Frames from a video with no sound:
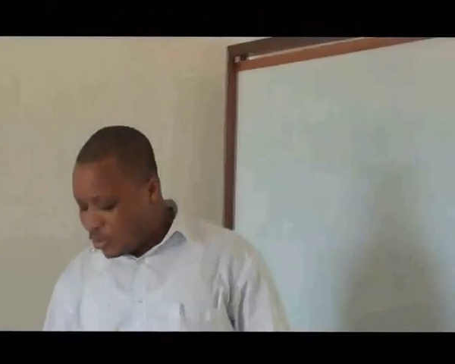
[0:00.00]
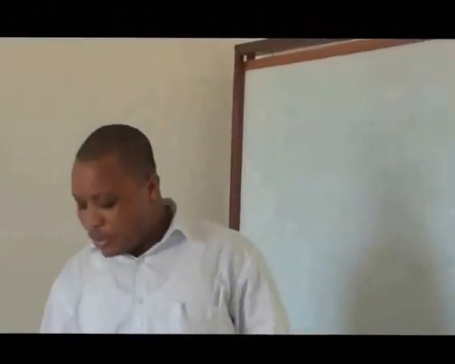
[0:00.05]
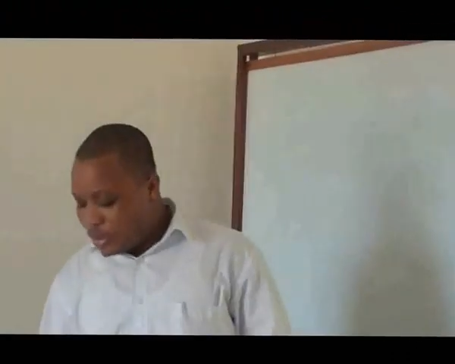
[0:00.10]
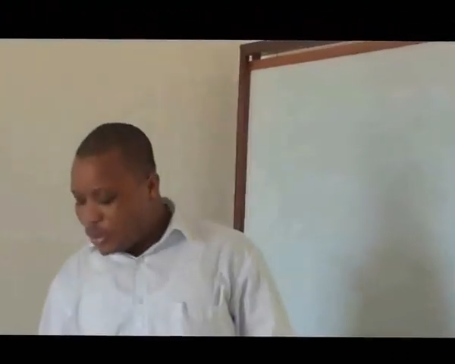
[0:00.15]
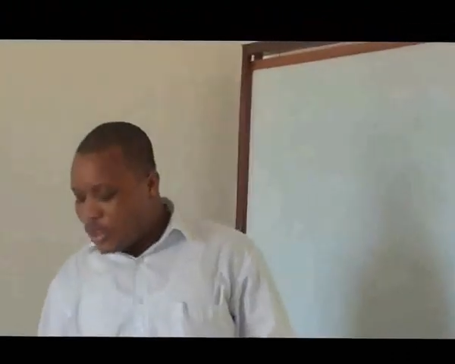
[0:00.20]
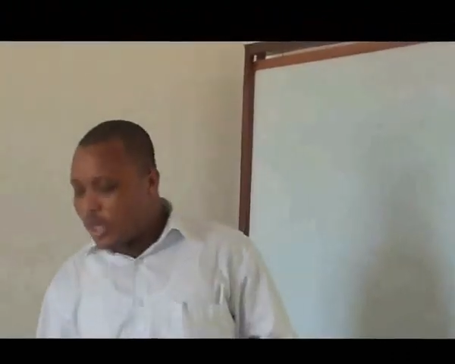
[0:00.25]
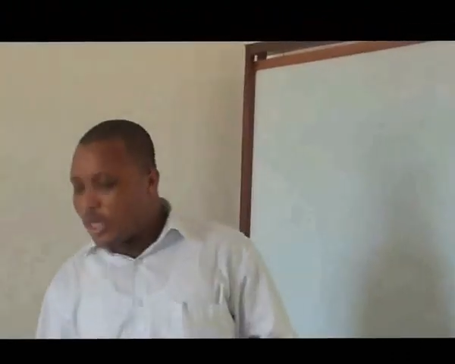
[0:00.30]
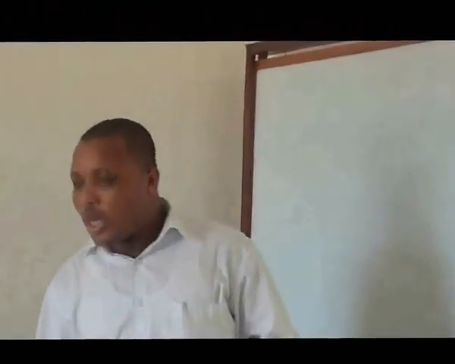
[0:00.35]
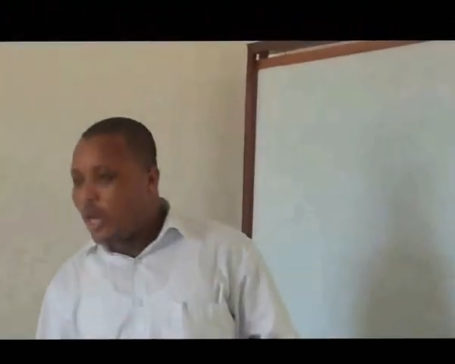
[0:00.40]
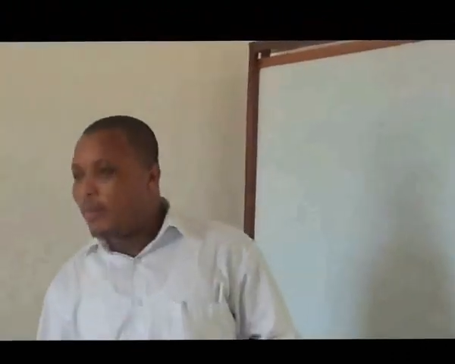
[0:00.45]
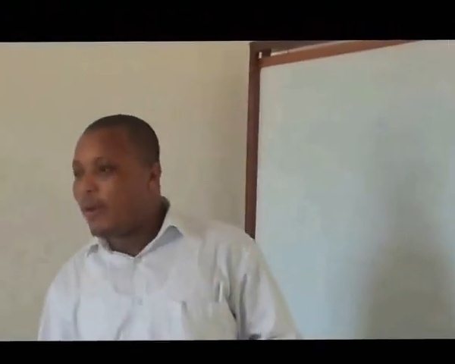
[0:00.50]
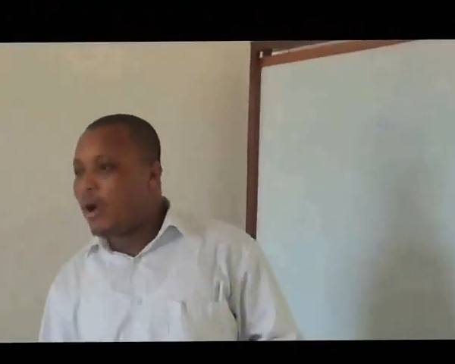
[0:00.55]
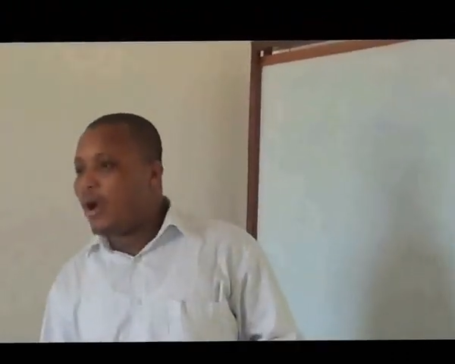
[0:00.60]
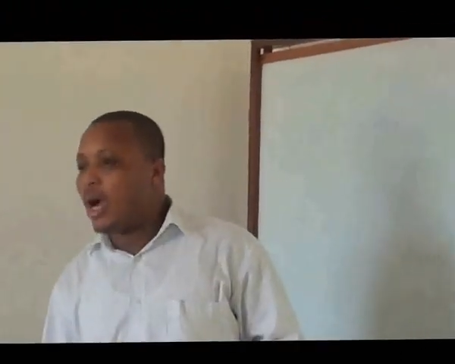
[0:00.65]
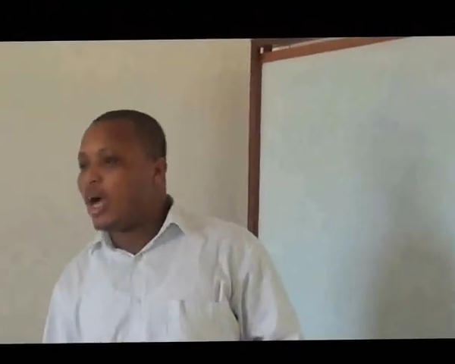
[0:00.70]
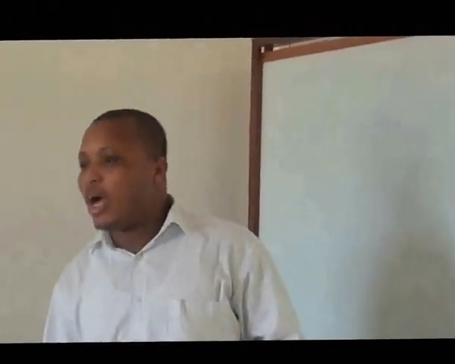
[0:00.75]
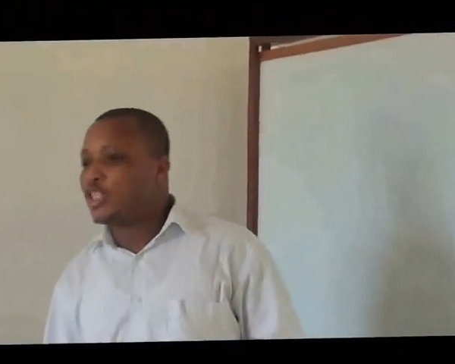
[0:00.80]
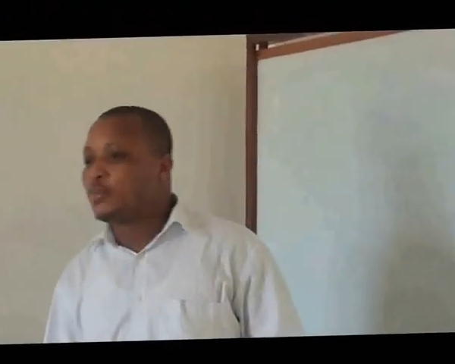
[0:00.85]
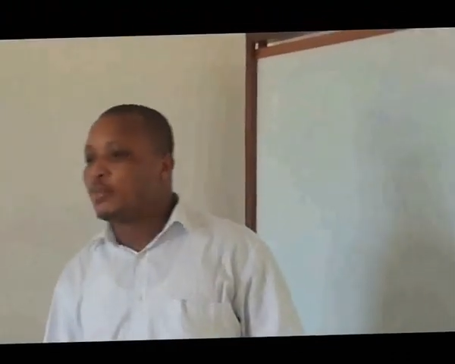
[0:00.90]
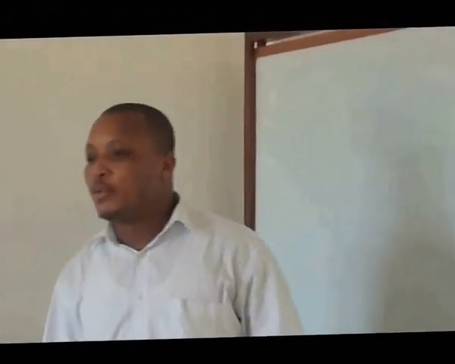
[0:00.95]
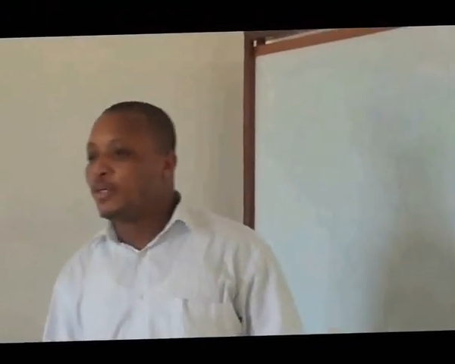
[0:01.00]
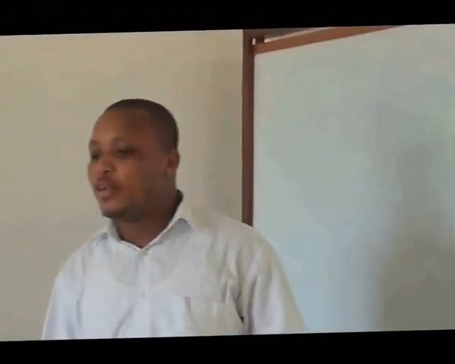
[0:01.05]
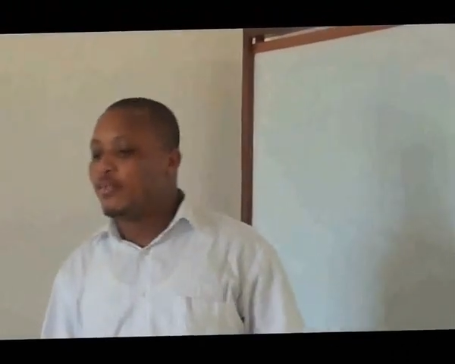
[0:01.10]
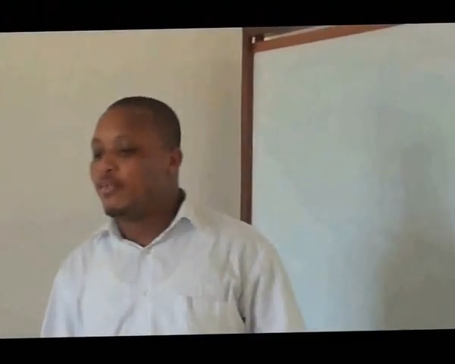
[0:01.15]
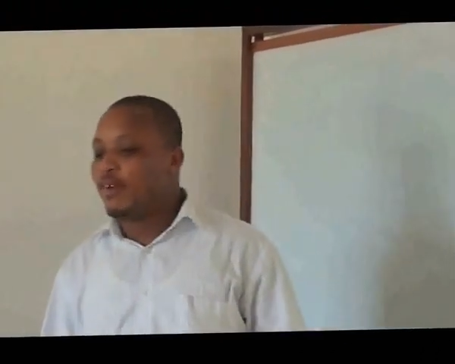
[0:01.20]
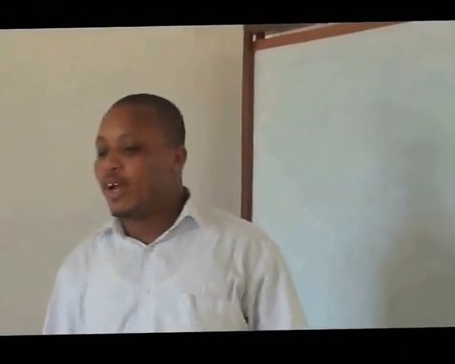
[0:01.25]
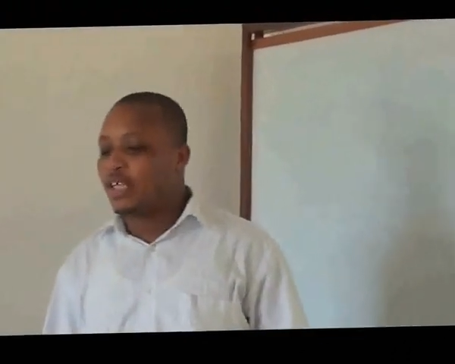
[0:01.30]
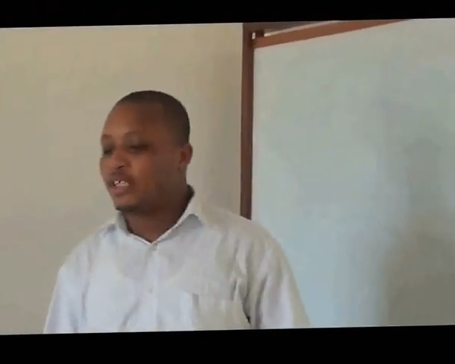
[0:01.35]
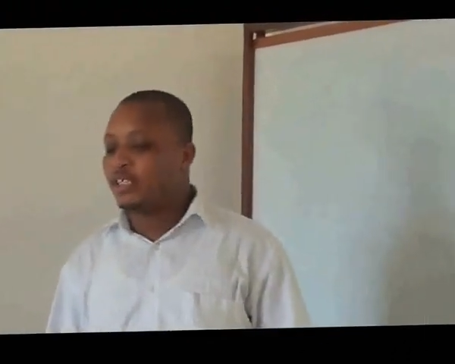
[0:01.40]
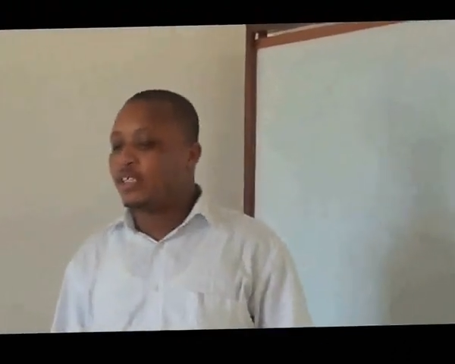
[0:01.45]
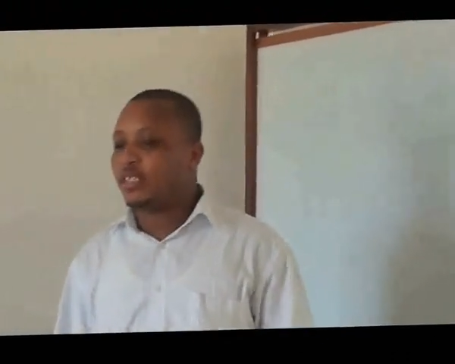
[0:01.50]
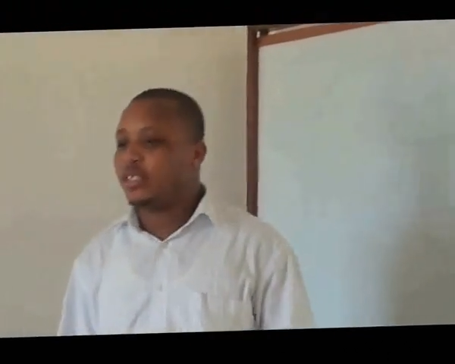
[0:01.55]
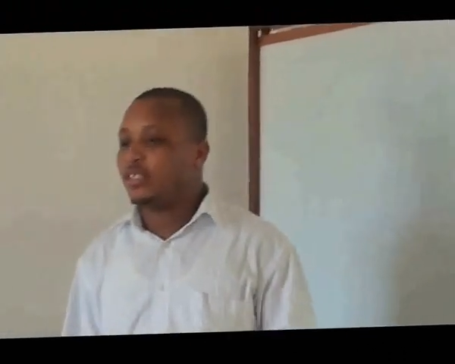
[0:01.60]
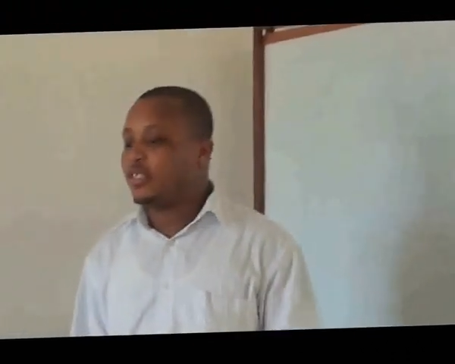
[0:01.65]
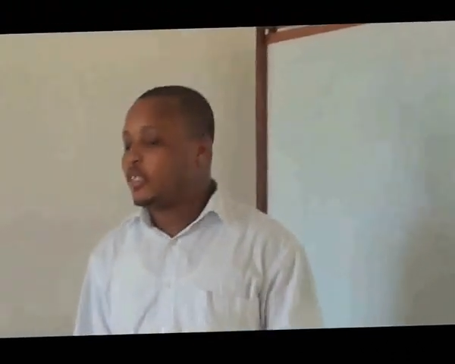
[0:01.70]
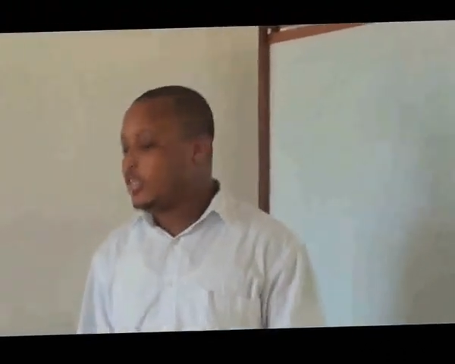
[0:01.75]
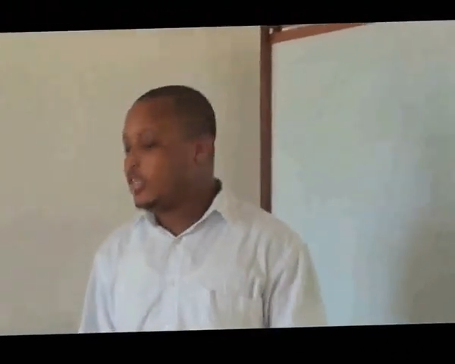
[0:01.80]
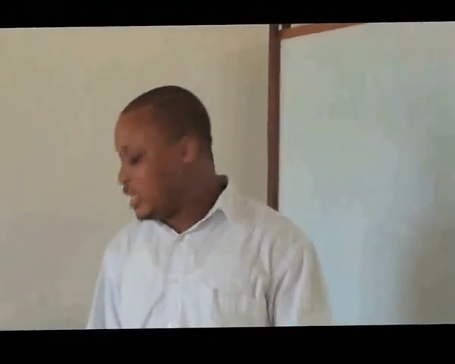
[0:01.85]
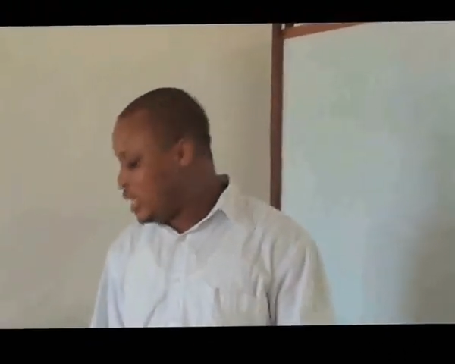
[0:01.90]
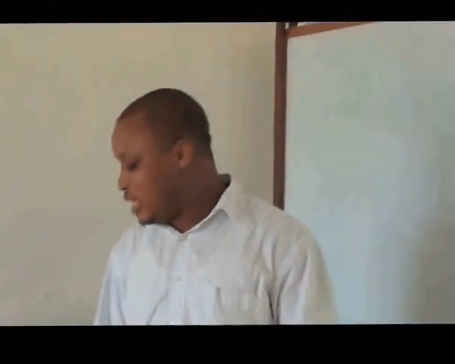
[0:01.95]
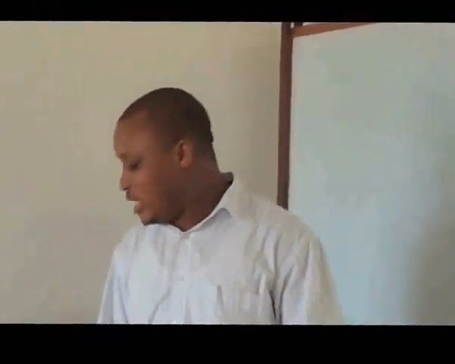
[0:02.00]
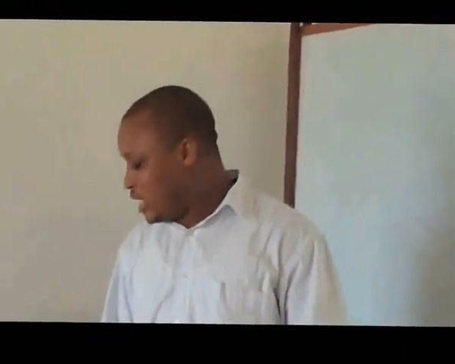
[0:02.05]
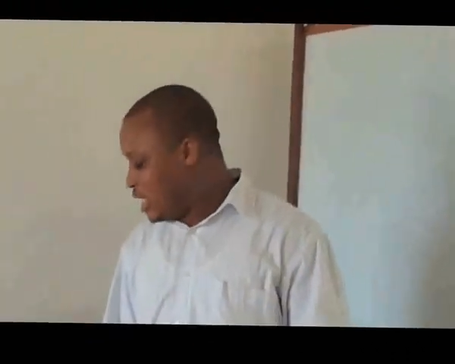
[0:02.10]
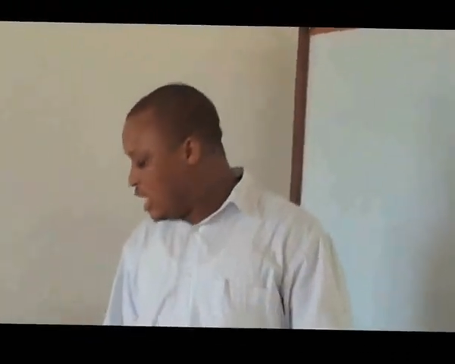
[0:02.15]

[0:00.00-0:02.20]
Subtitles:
We'll be talking about output devices.